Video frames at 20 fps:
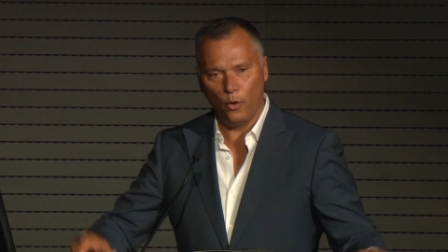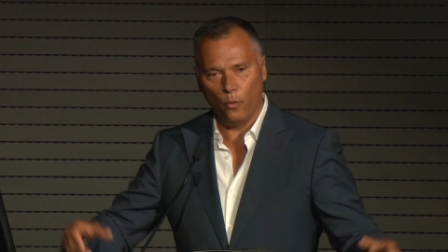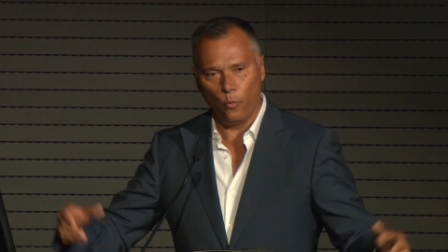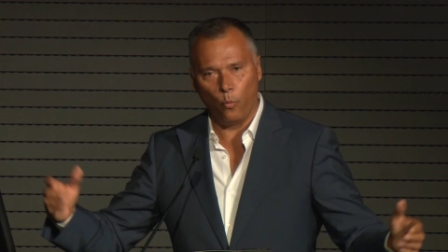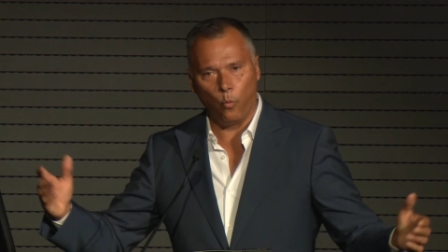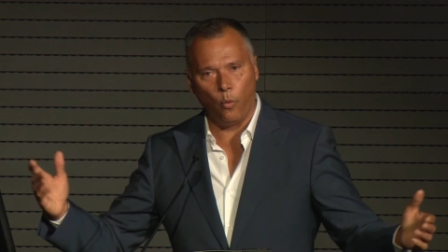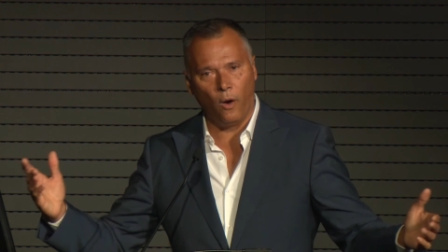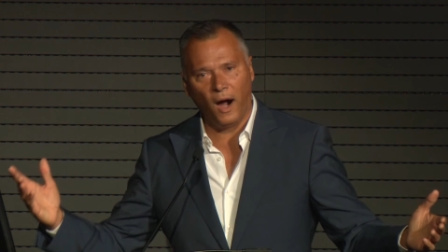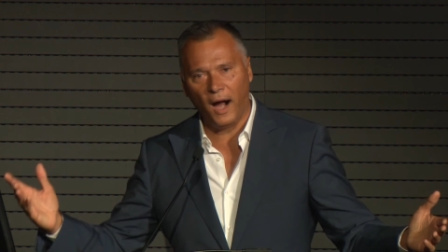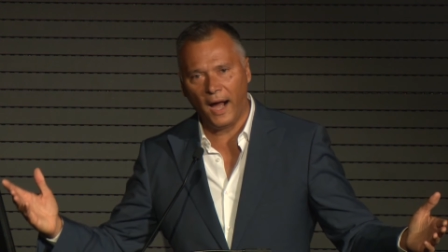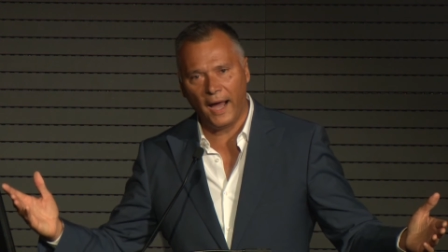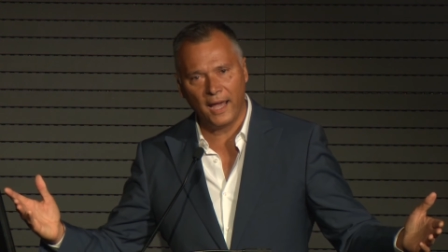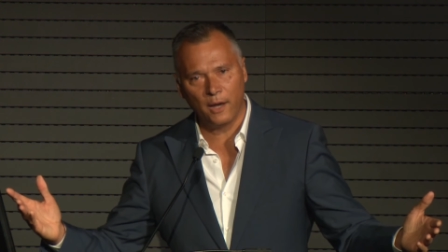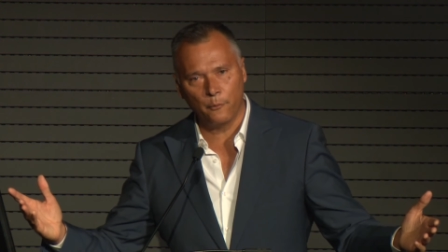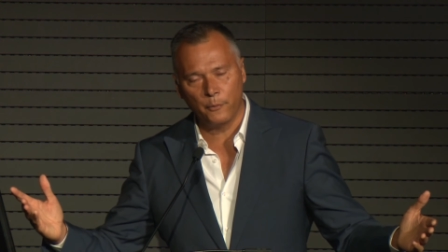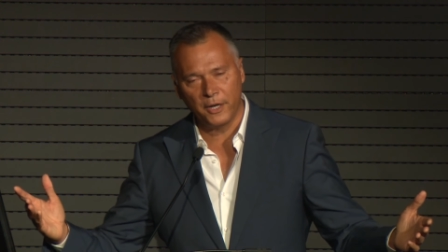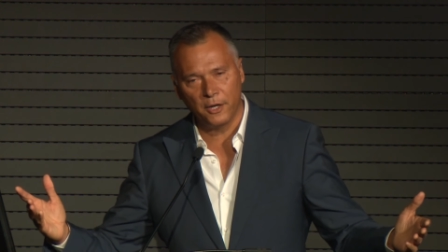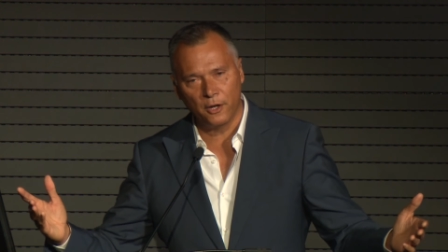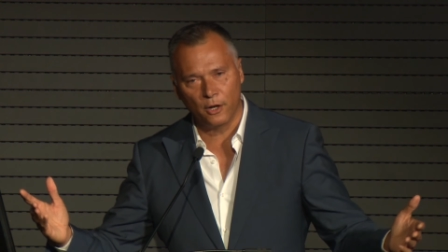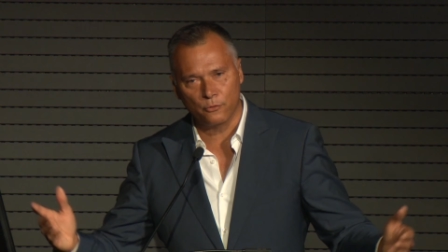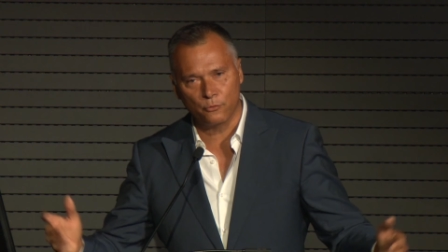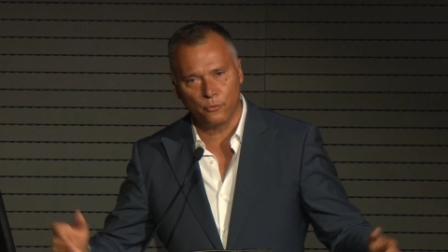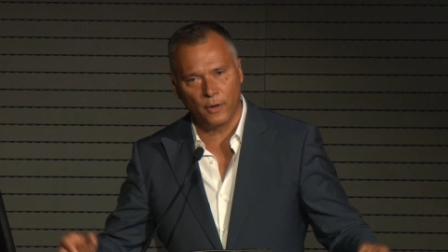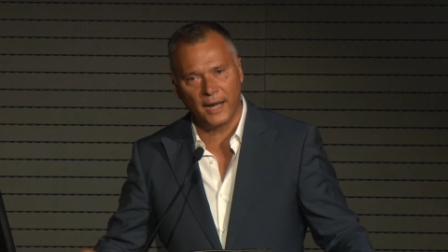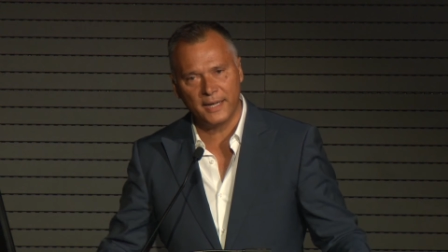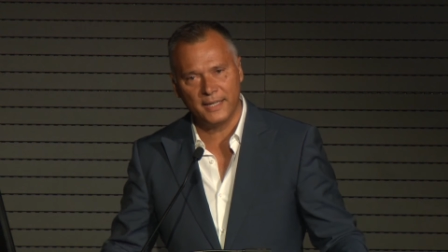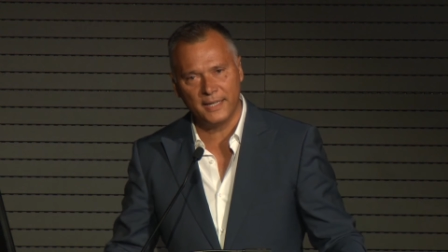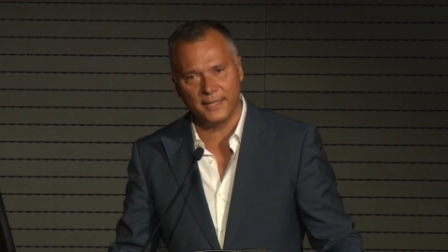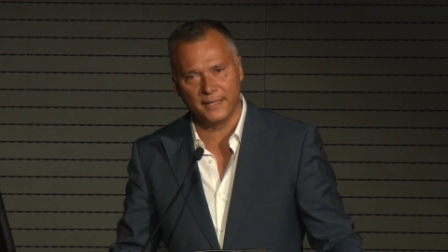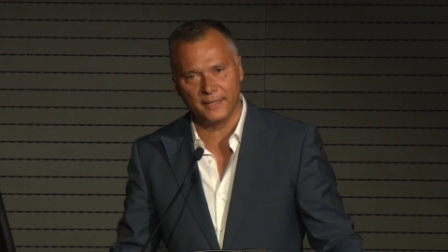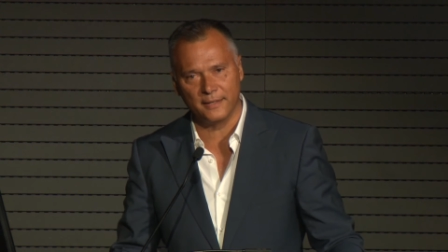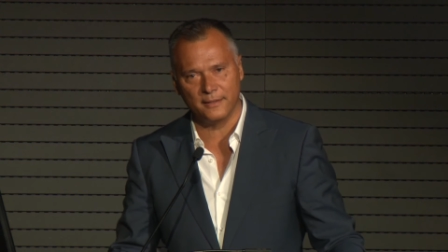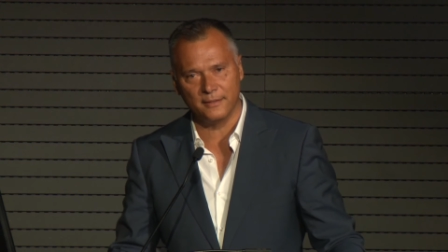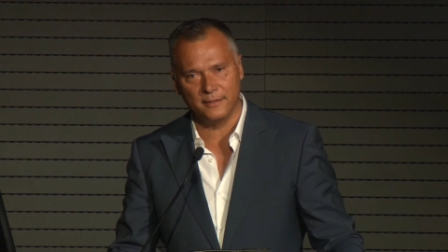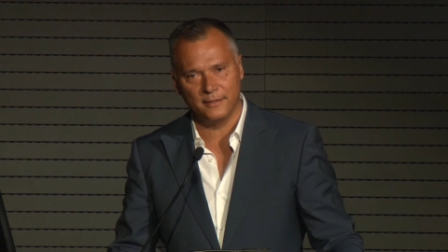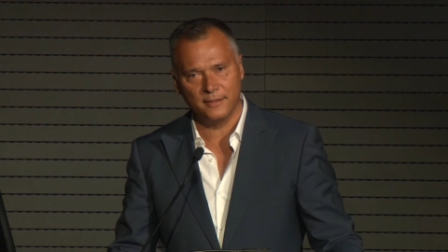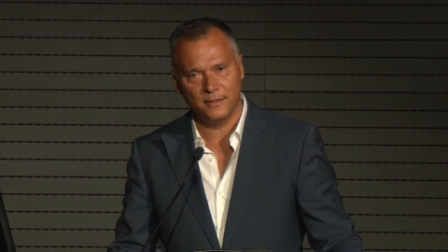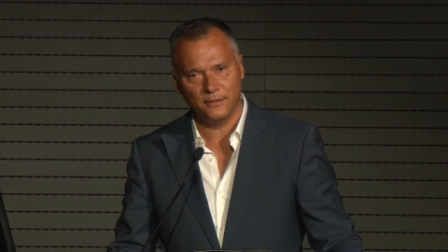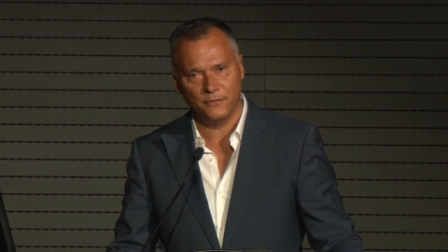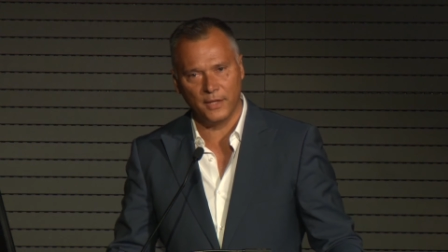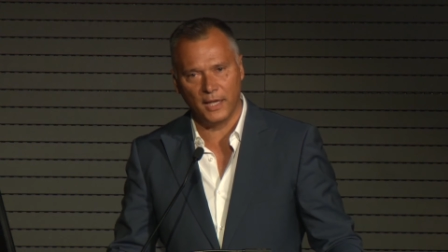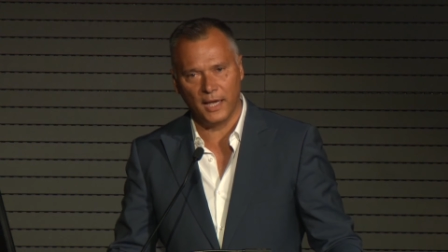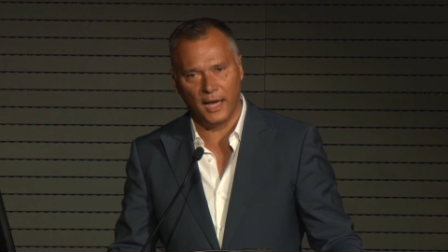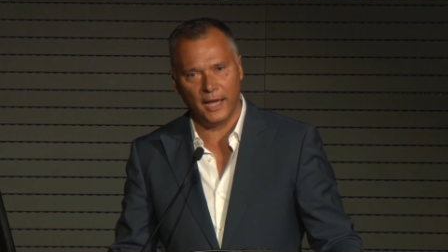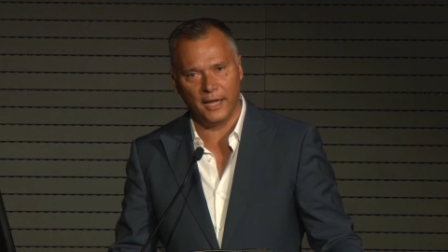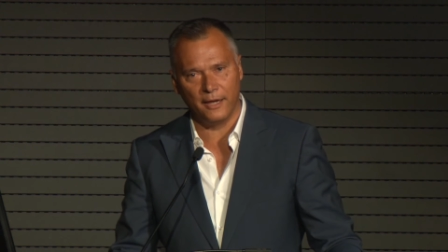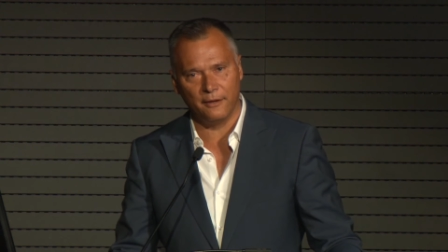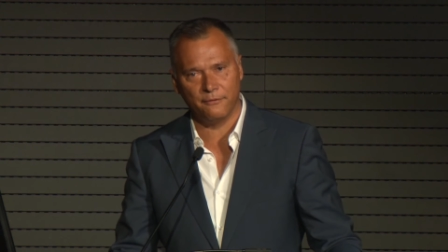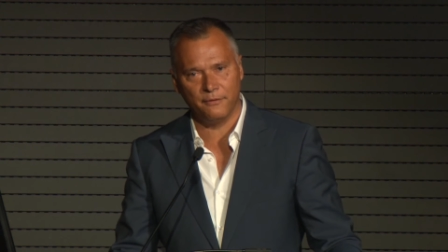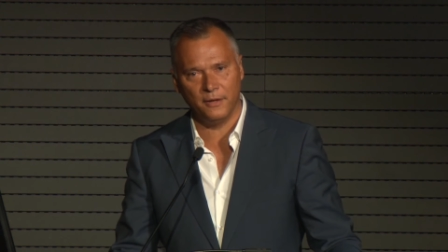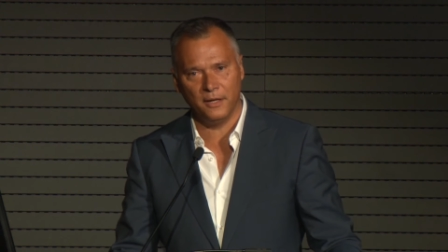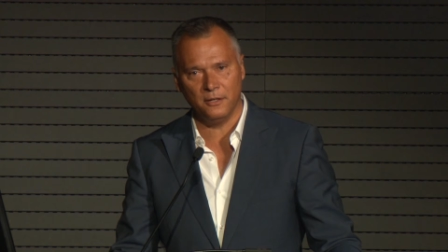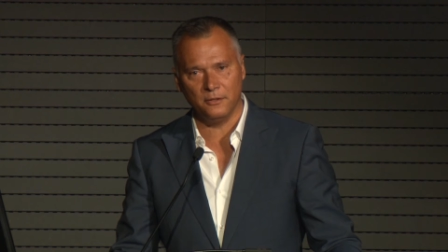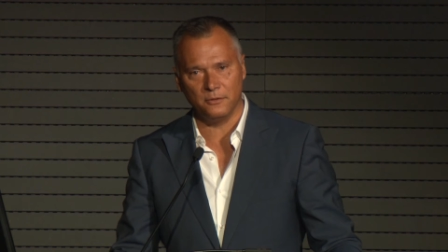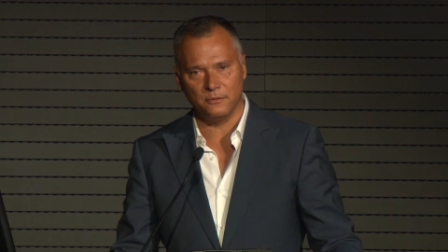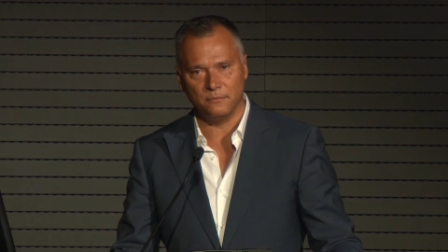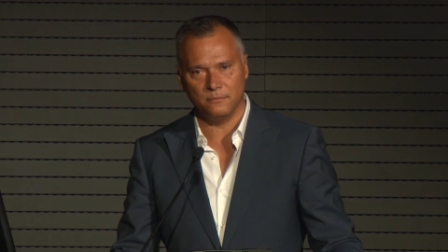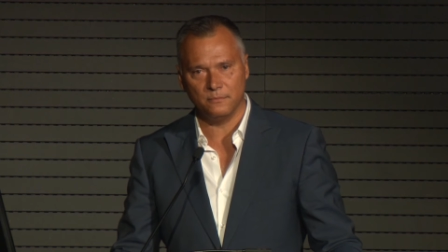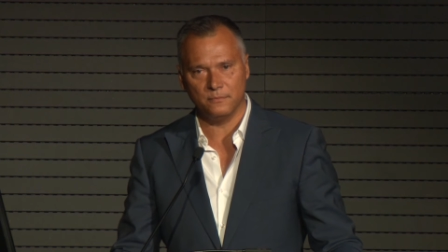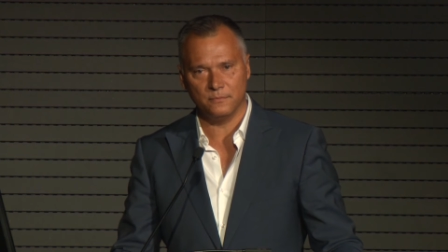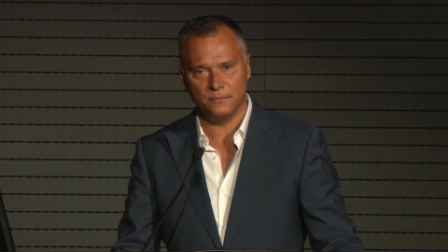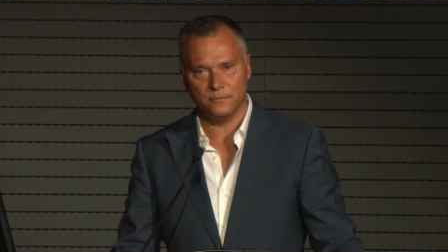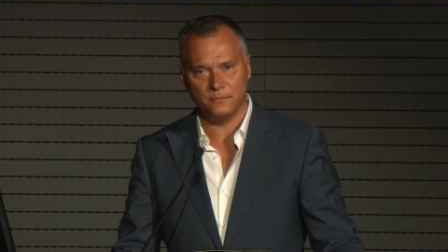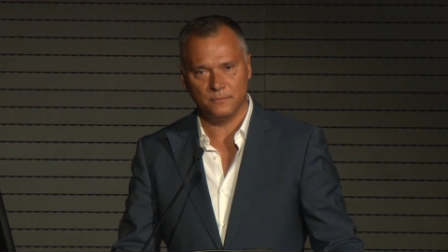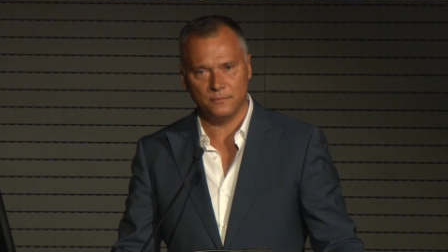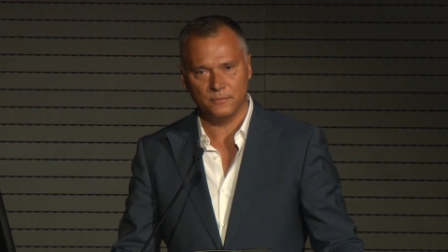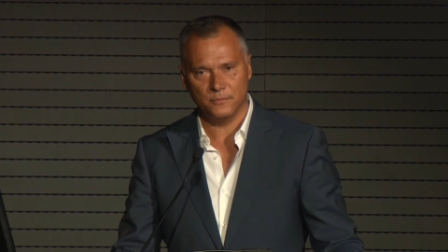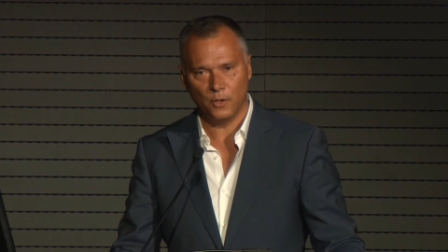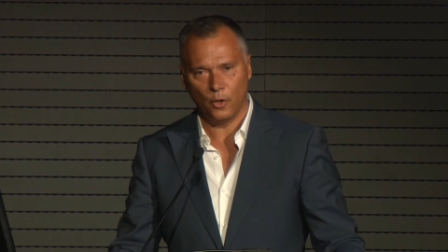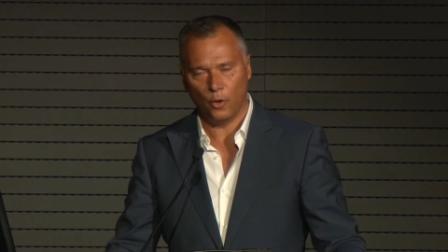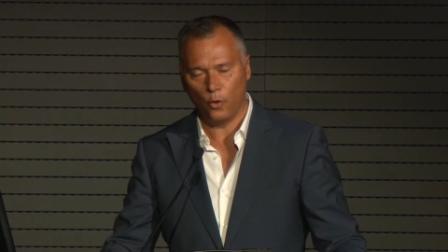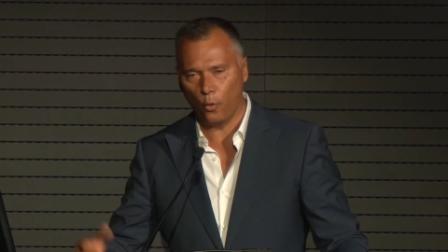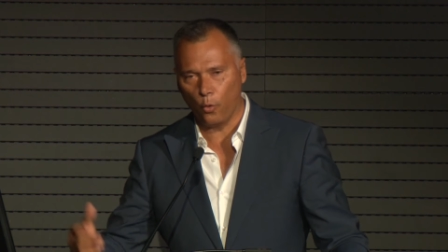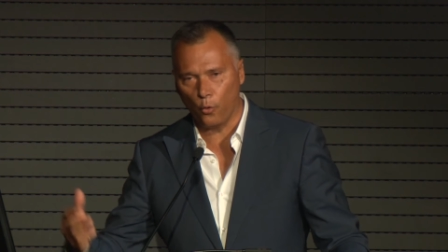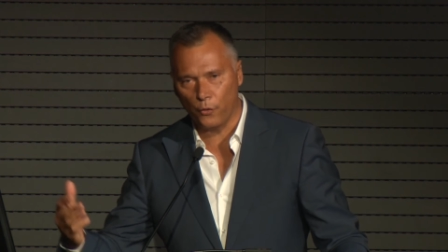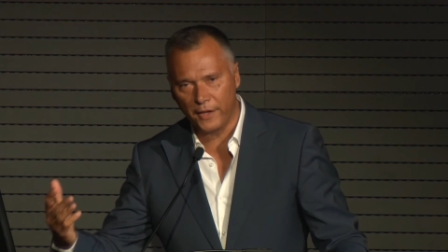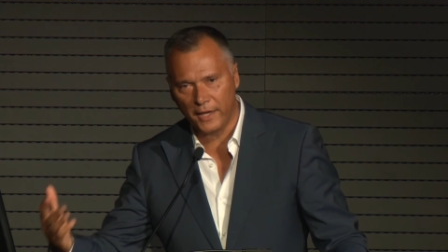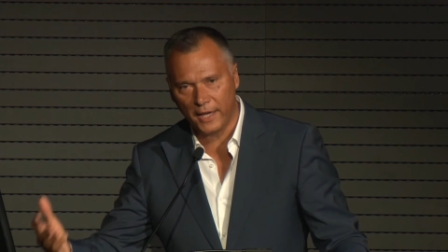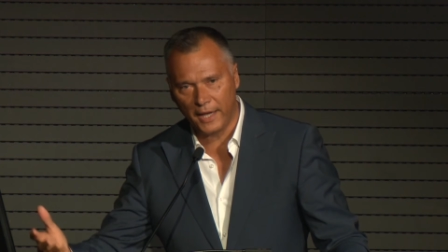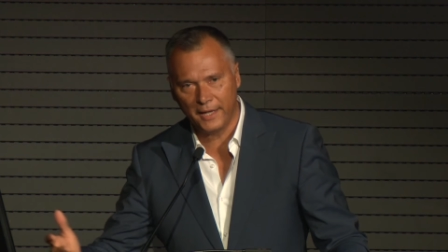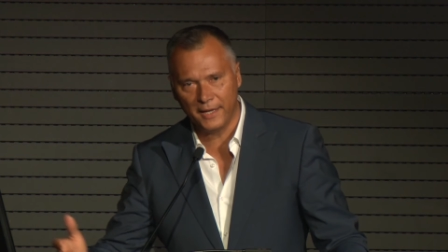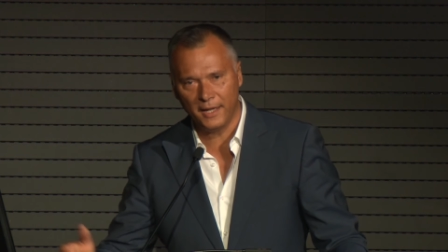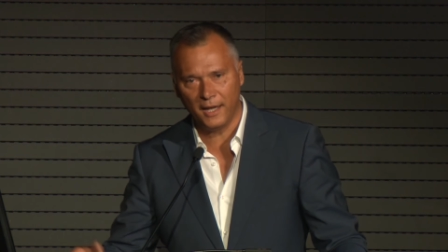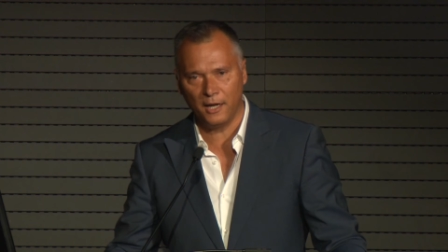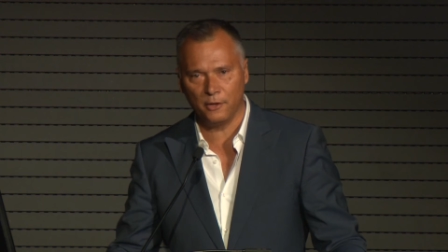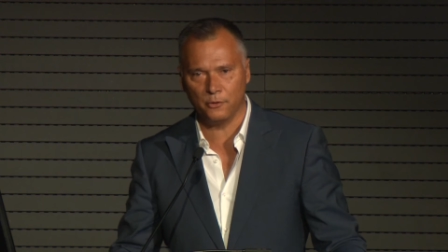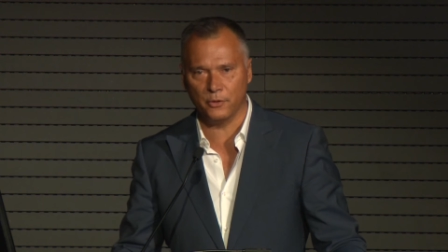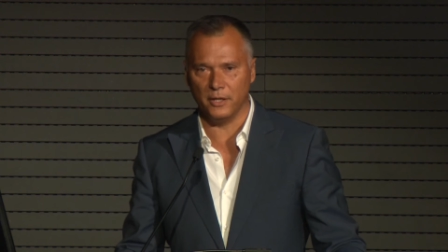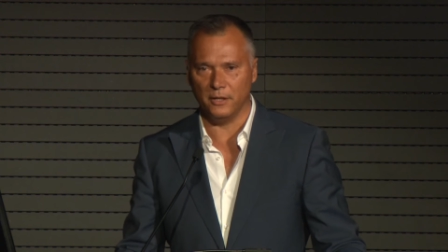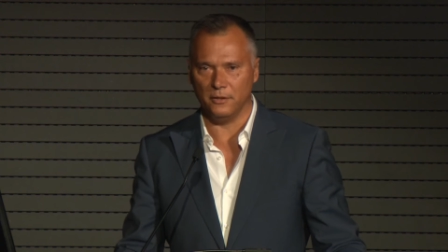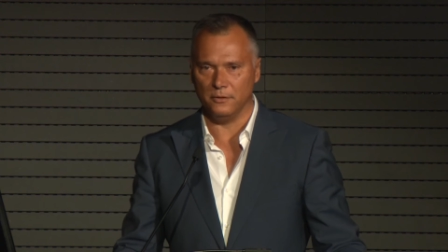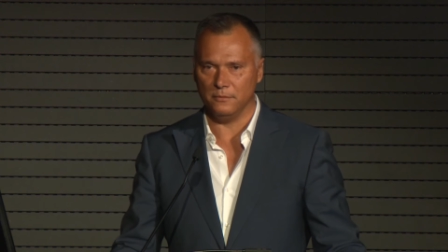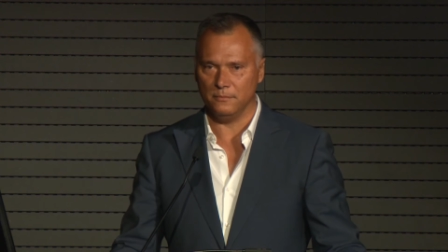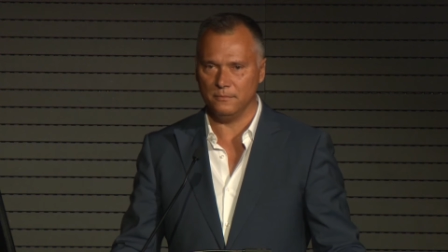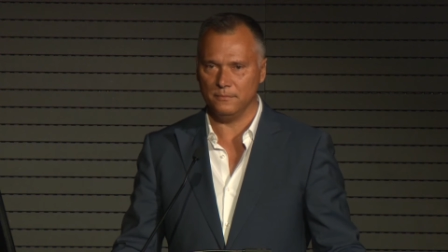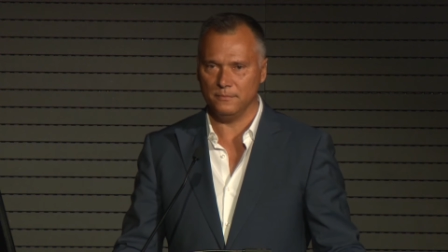Why are we not running the AFL? or the NRL.